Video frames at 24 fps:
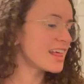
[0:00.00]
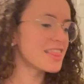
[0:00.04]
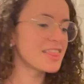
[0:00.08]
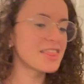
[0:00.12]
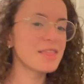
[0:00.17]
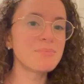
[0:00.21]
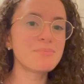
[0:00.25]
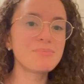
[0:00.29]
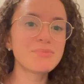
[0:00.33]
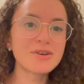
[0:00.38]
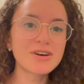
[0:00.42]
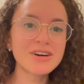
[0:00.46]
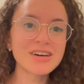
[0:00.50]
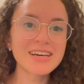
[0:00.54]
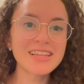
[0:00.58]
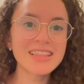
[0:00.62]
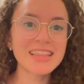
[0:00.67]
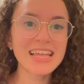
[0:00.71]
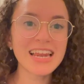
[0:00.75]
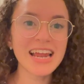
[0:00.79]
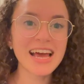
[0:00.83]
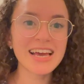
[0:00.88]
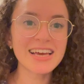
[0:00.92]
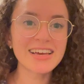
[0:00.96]
The book
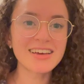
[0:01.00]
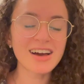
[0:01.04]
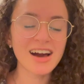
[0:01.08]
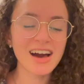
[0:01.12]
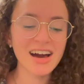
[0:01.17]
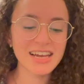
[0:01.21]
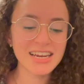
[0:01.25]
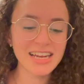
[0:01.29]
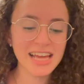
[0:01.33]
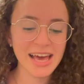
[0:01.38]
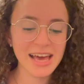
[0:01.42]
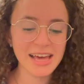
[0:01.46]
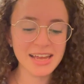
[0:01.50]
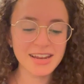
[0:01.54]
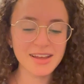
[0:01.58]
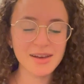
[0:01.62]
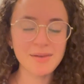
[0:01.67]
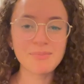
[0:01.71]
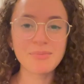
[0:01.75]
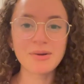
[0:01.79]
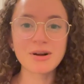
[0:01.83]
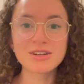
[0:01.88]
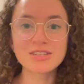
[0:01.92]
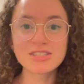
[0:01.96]
that I got
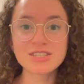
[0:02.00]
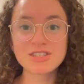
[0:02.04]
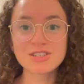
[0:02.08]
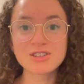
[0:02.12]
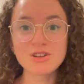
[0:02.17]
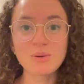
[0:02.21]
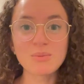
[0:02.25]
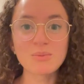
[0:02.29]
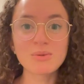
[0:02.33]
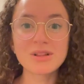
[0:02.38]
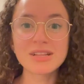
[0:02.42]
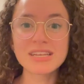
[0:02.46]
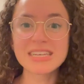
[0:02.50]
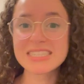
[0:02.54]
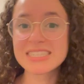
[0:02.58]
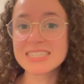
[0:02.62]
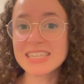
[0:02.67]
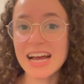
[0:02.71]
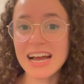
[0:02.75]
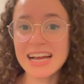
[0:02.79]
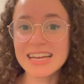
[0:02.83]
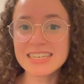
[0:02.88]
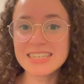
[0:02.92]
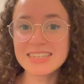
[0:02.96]
at Barnes & Noble is
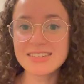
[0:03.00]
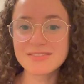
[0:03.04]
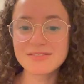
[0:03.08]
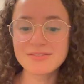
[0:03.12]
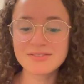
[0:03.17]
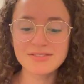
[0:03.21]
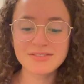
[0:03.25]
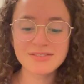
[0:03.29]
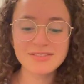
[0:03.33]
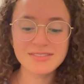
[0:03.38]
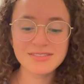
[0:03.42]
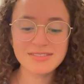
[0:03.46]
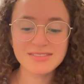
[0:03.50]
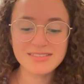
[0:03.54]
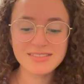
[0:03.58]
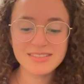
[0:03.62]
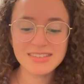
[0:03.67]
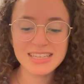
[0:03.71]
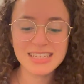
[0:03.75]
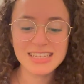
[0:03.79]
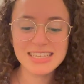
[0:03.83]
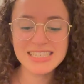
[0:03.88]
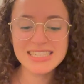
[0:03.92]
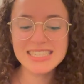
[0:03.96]
kind of
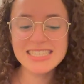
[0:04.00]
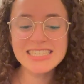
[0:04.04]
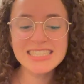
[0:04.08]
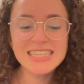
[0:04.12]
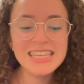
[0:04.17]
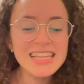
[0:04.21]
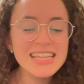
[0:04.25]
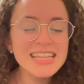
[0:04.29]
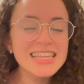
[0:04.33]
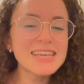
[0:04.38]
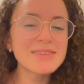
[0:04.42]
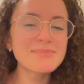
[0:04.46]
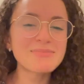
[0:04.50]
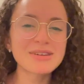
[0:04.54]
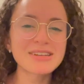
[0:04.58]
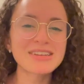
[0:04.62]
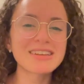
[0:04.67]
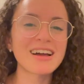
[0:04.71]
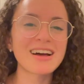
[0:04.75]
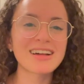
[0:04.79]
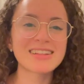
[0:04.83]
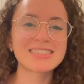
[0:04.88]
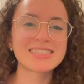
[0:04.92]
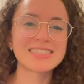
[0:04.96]
silly, but
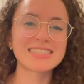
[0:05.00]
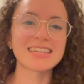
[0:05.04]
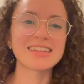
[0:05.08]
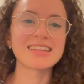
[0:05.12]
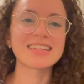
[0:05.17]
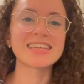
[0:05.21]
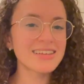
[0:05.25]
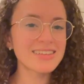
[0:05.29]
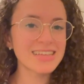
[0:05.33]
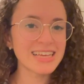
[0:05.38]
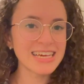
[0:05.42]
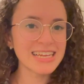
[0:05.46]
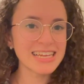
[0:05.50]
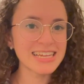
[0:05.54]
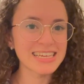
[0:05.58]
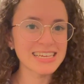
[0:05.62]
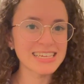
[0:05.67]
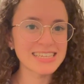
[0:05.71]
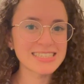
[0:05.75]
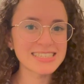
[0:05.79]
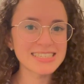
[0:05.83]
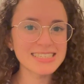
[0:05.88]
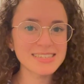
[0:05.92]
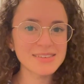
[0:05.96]
not silly. It
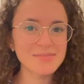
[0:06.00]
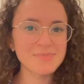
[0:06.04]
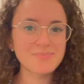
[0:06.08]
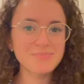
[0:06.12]
is